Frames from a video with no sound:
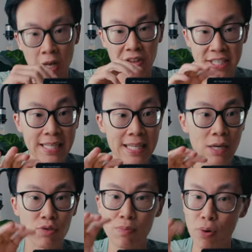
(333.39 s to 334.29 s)
Now, the second thing
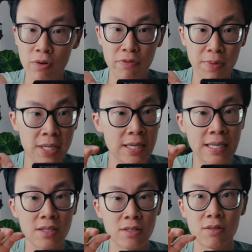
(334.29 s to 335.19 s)
that was important for me
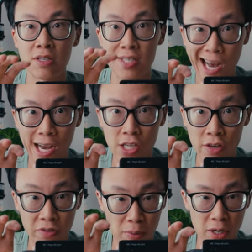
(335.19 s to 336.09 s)
is the
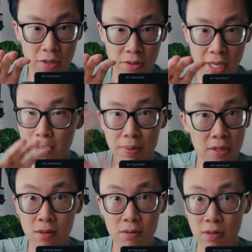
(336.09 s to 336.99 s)
size of the monitor. It can't
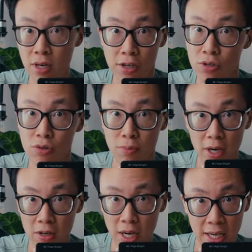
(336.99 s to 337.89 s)
be a huge
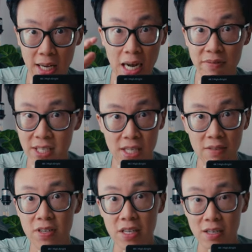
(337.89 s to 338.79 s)
monitor. I can't have a
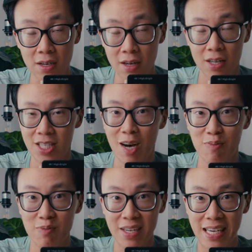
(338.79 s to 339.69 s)
TV on
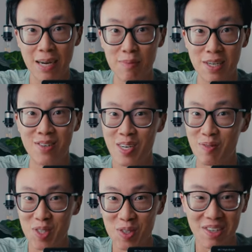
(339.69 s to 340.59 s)
top of my camera when
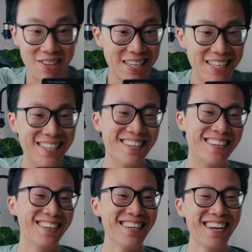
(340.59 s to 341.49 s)
I'm shooting, right?
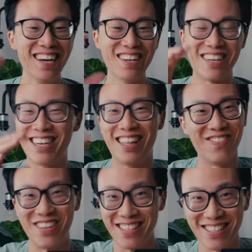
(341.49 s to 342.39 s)
Like,
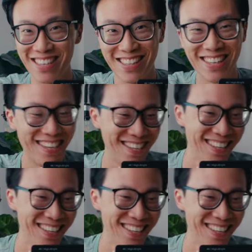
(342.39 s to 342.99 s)
that'd be insane.